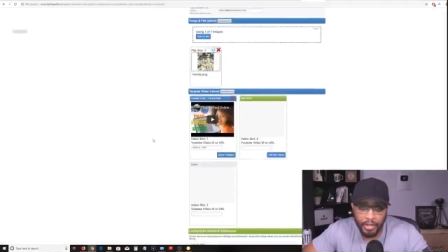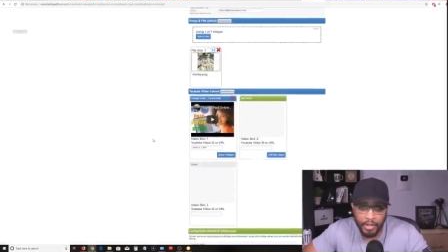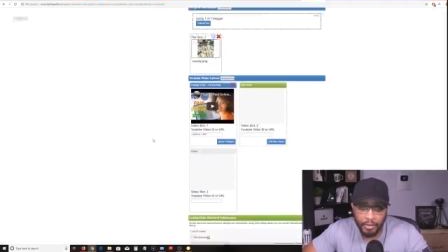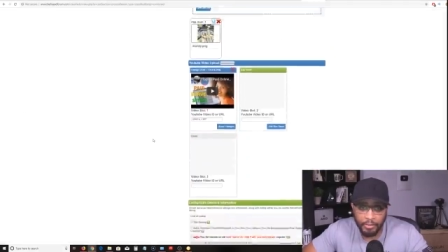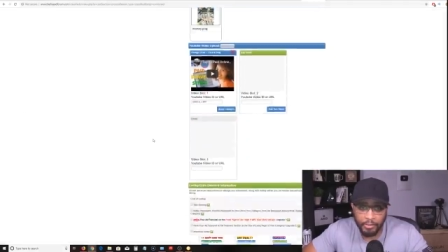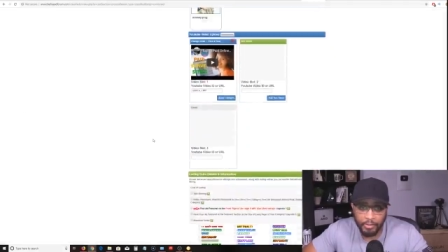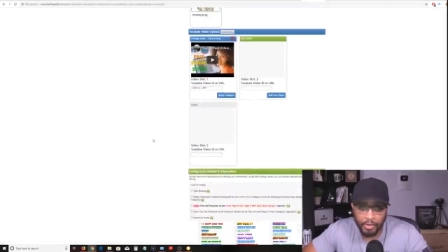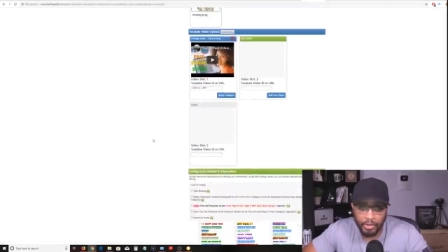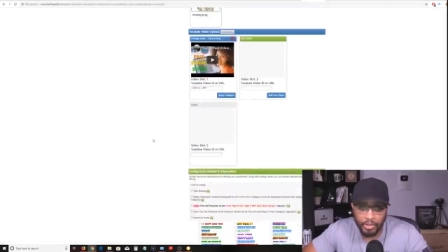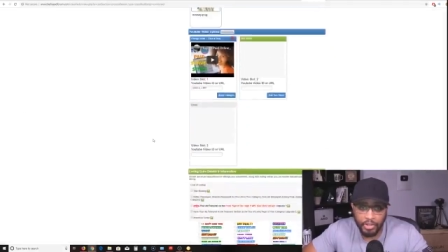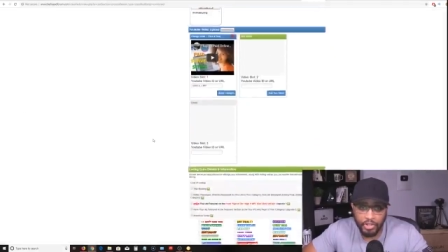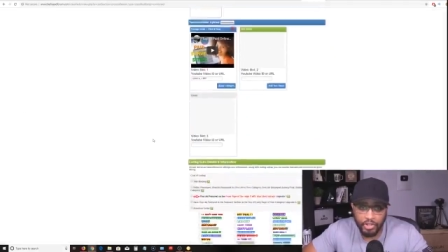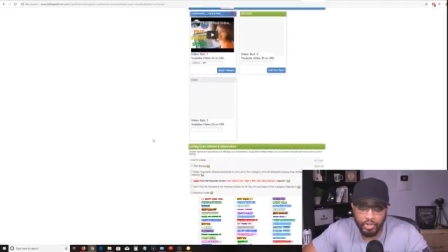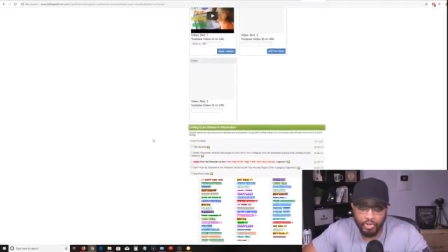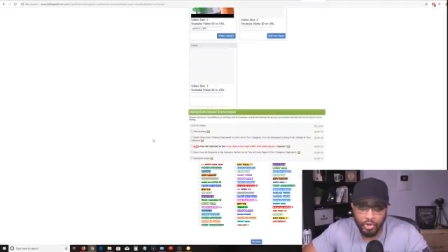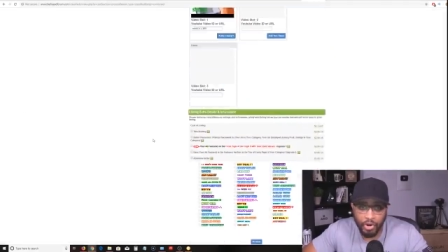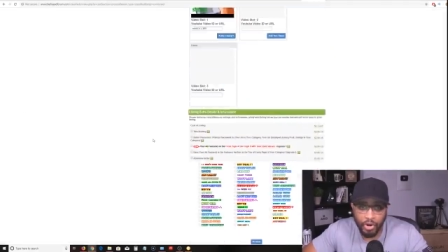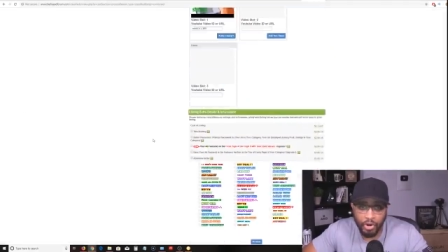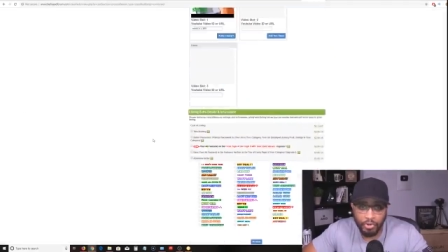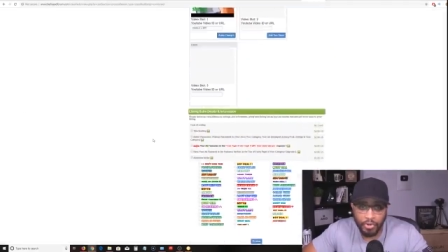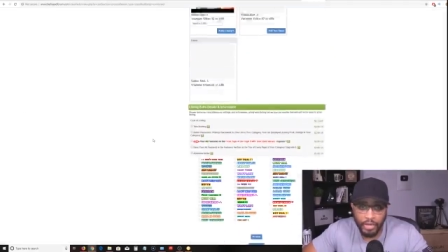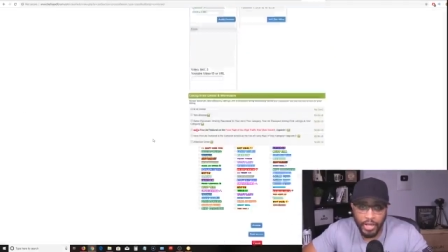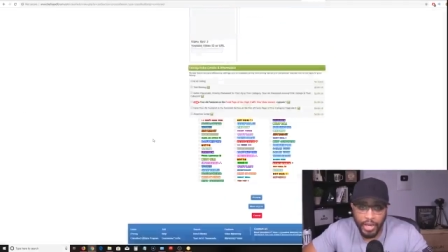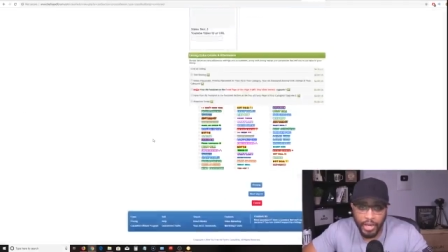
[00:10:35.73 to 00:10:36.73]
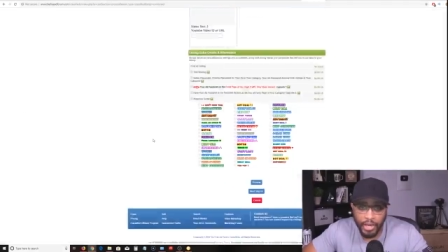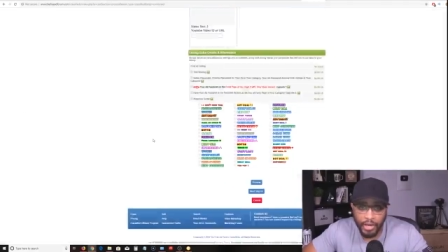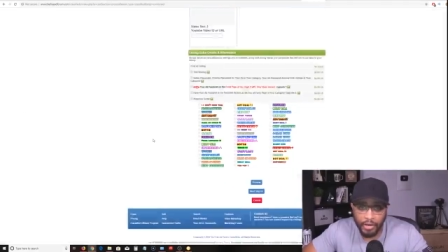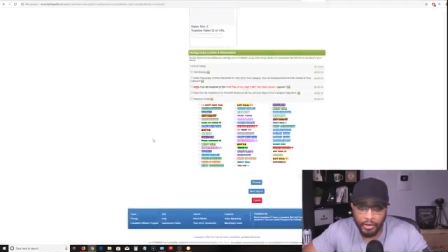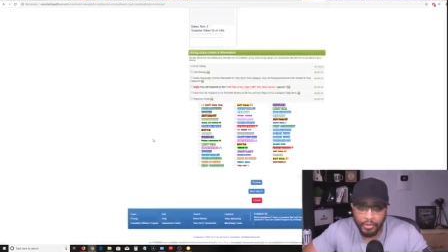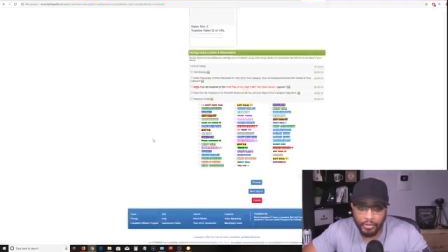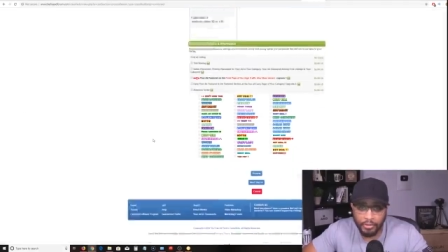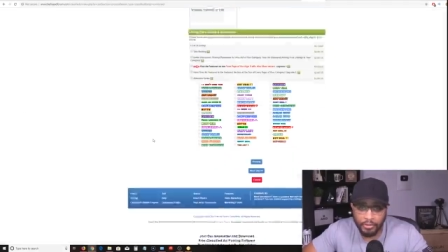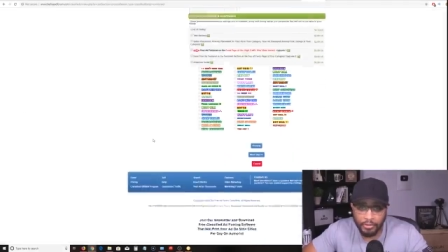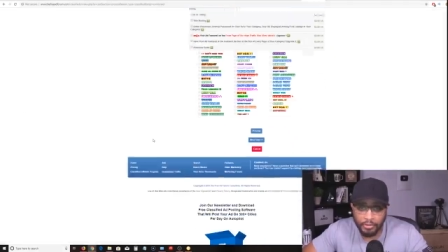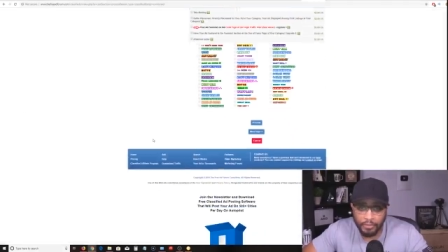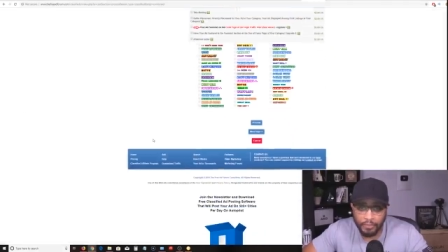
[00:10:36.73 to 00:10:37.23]
I'm going to scroll
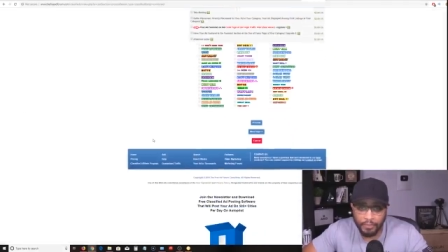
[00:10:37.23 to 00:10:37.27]
down